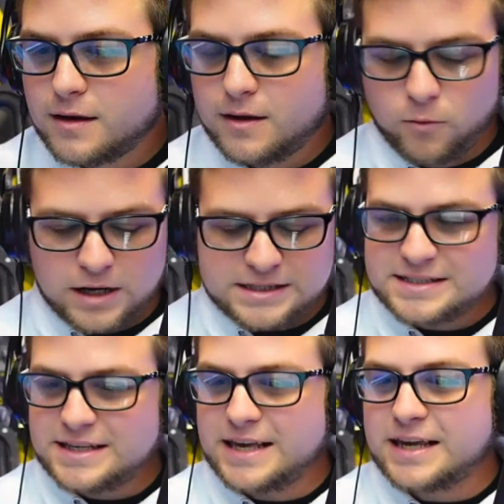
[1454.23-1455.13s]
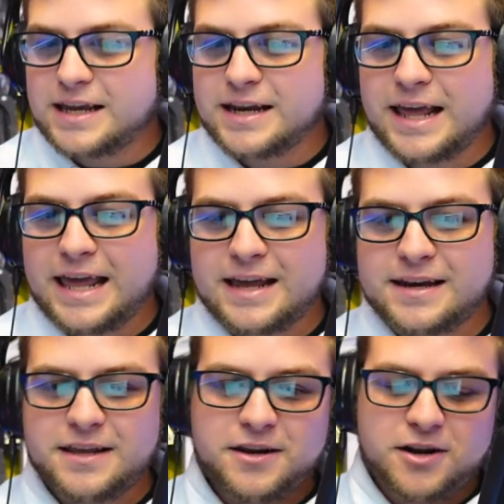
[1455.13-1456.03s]
What's kicking, Andy?
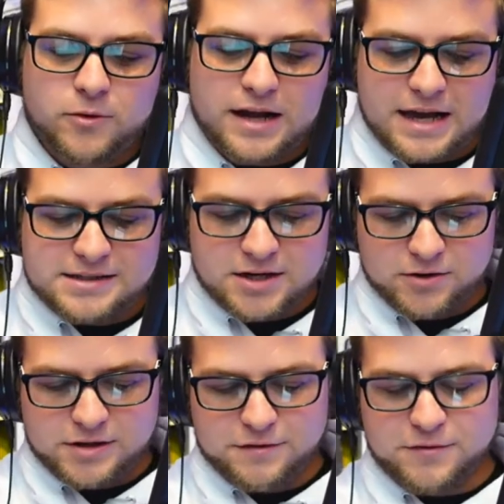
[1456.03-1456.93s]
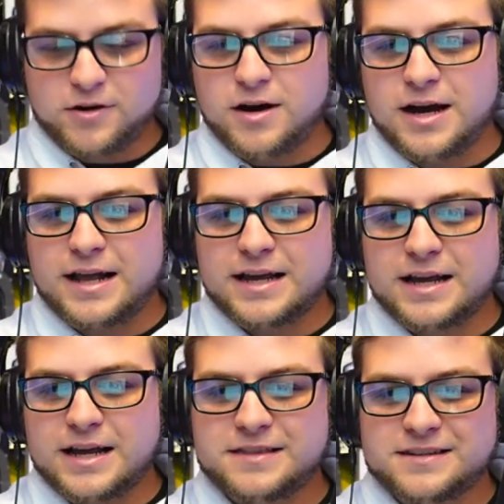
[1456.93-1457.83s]
You know what? I totally forgot. I
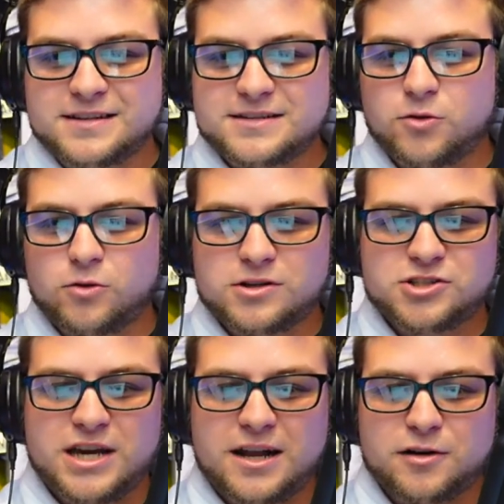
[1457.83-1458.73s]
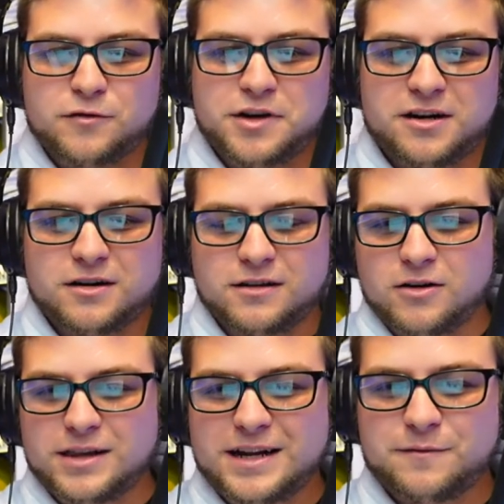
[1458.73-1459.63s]
got the Discord chat over here
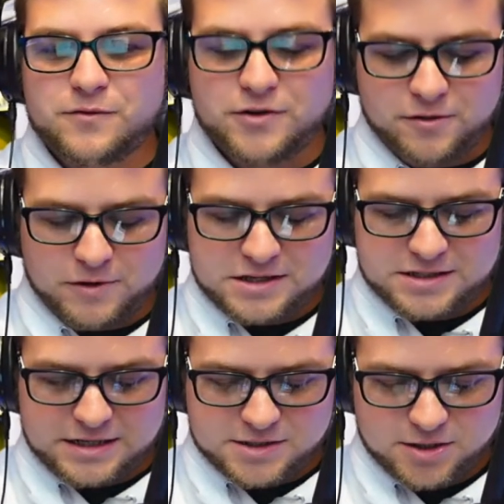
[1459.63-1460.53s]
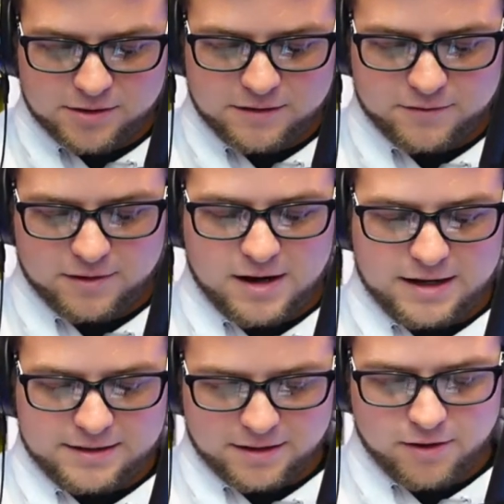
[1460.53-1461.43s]
all lit up for no reason. I totally
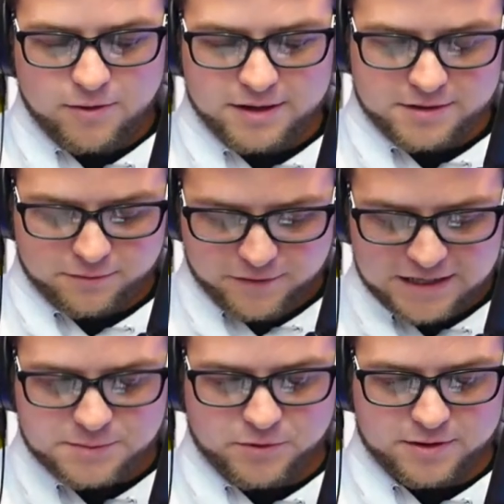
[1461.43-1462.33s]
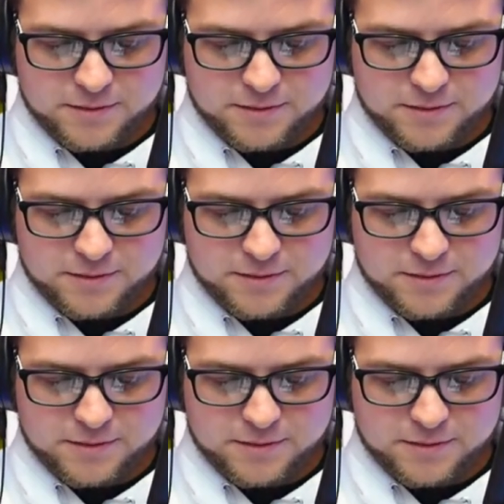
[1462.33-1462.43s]
forgot to go onto Facebook